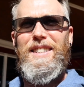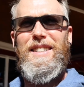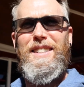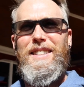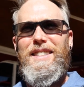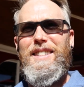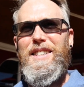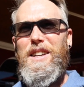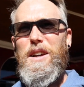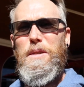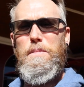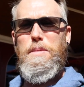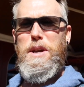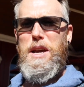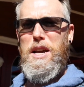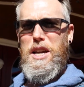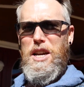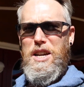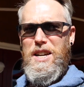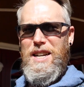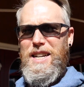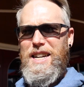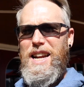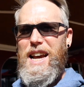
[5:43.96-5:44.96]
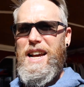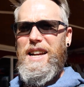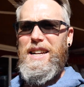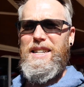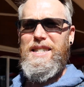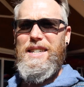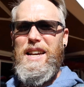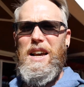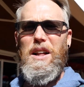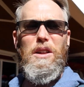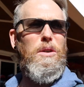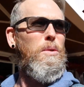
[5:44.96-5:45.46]
It's gonna be a good day to
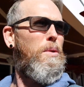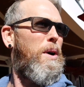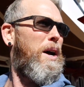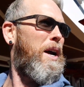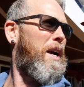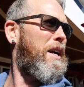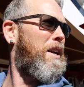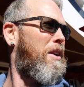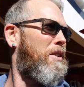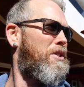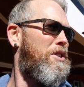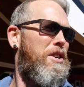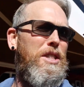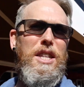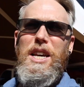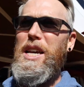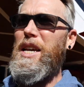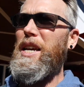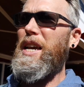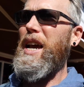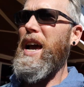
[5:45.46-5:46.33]
sail away, don't you think?